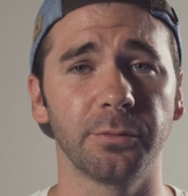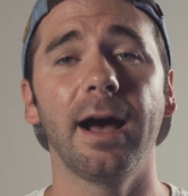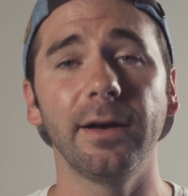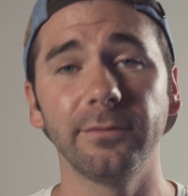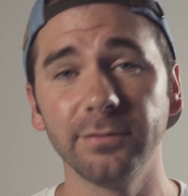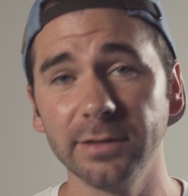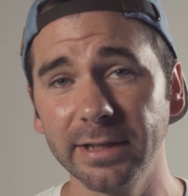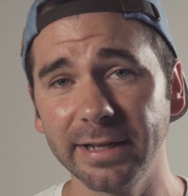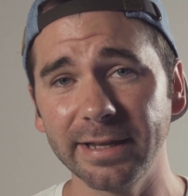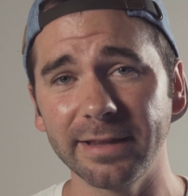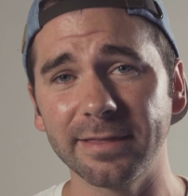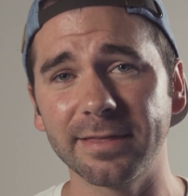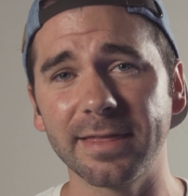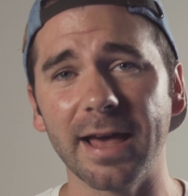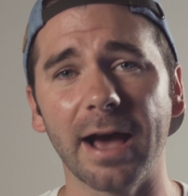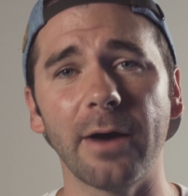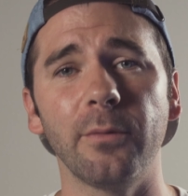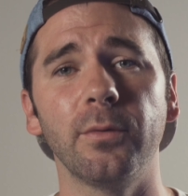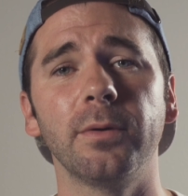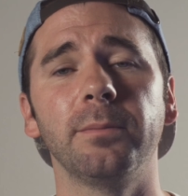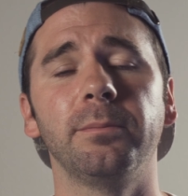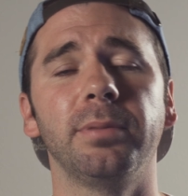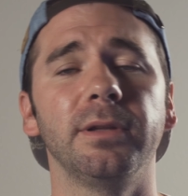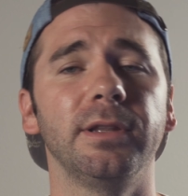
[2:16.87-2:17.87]
I've linked that
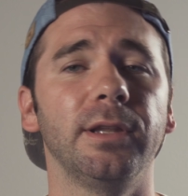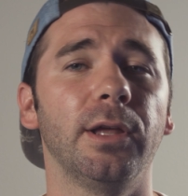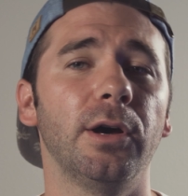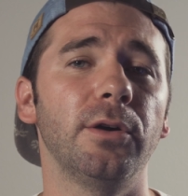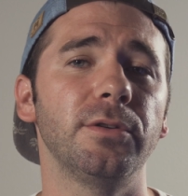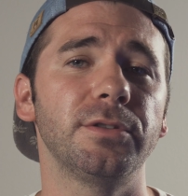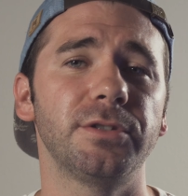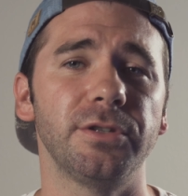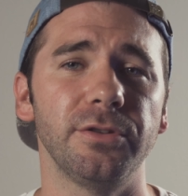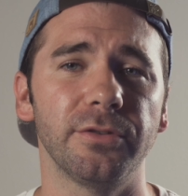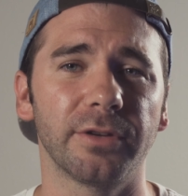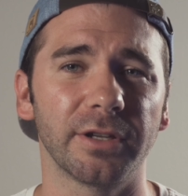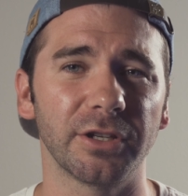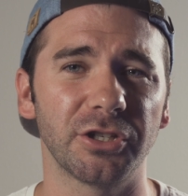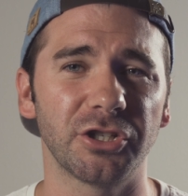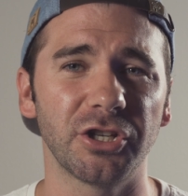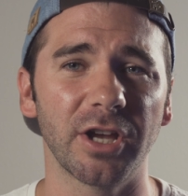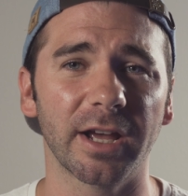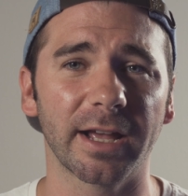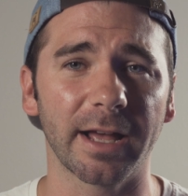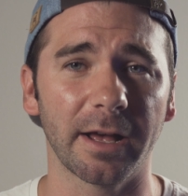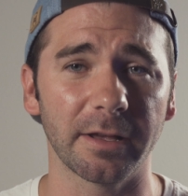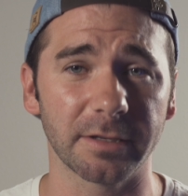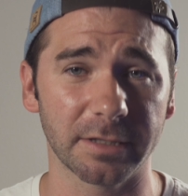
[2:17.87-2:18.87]
one below so you can
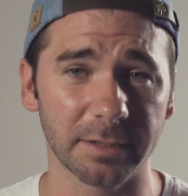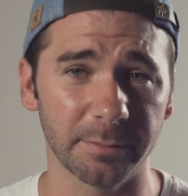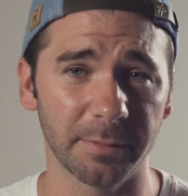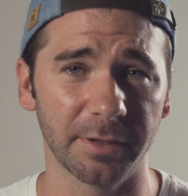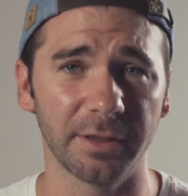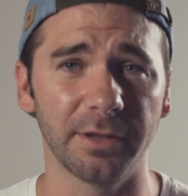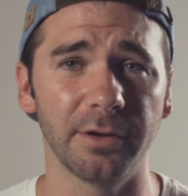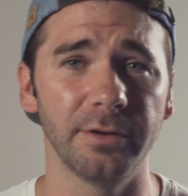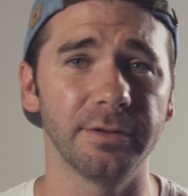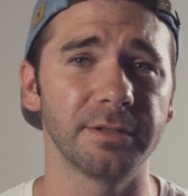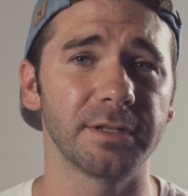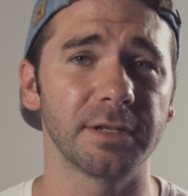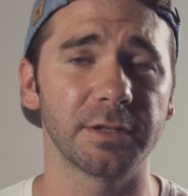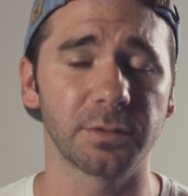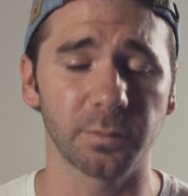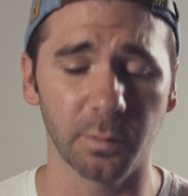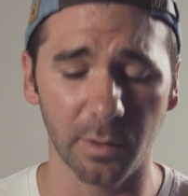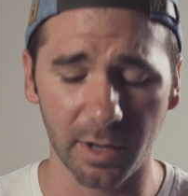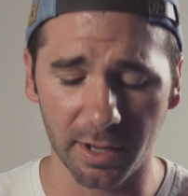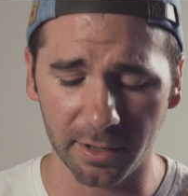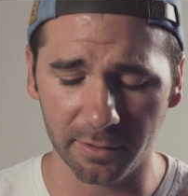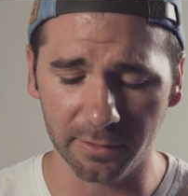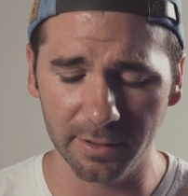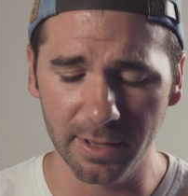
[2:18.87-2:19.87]
check out some of those as
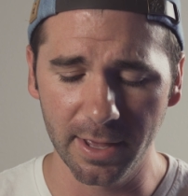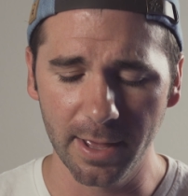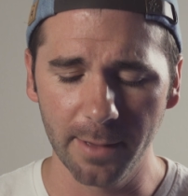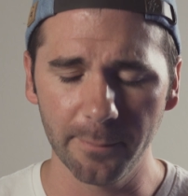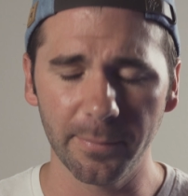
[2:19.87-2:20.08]
well.